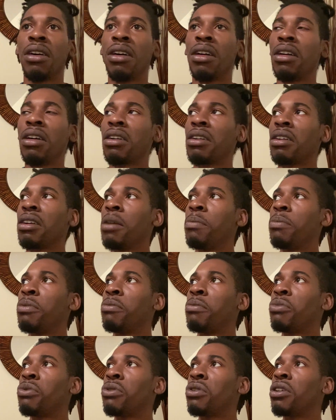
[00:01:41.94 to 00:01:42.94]
a couple
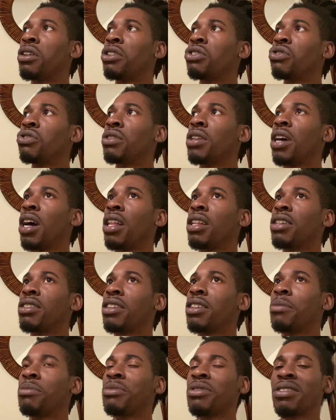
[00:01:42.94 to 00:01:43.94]
more $100?
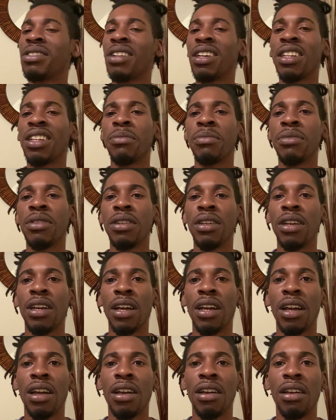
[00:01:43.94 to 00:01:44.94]
I'm just like, let me,
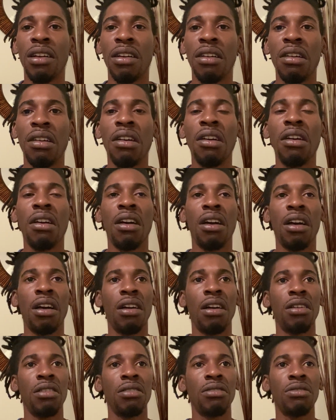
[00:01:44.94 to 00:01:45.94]

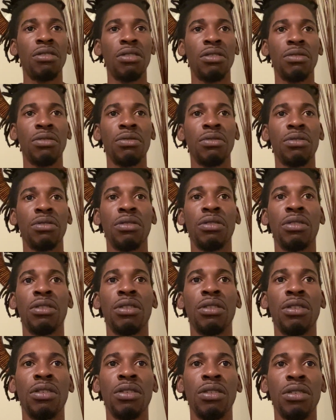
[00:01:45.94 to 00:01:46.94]
because
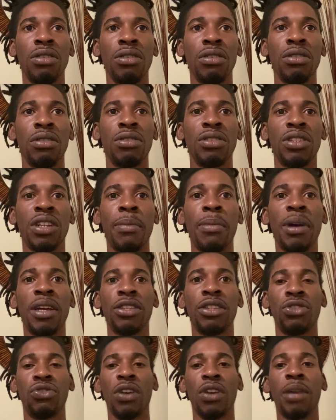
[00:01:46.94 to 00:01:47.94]
I'm about to
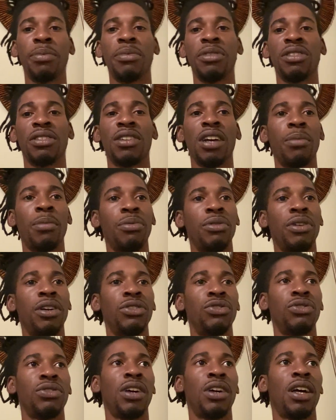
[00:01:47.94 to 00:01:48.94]
drop this couple
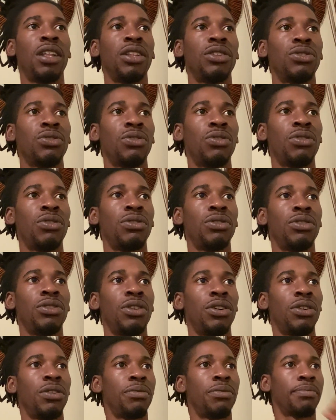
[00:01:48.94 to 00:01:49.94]
$100
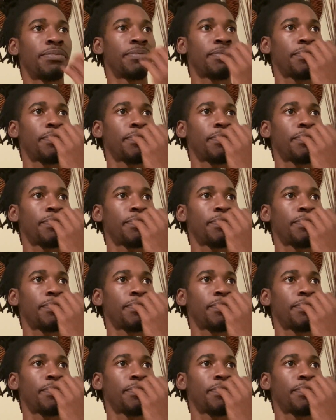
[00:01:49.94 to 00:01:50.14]
on,